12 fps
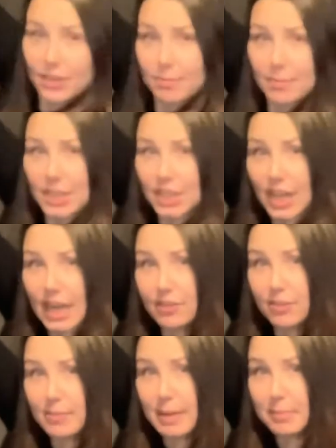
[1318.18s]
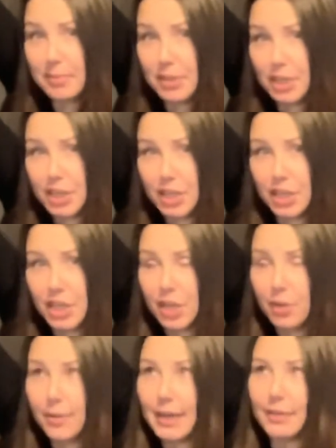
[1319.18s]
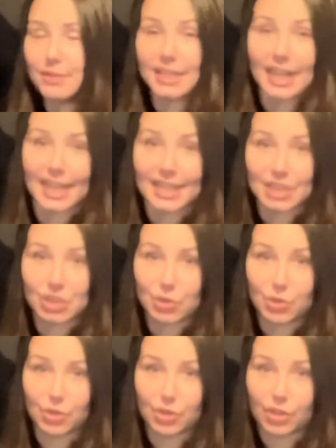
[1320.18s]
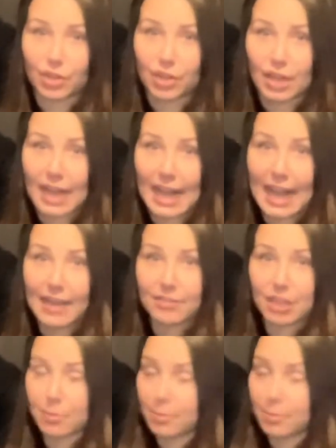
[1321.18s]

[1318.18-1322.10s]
the middle. I remember when I was in high school having a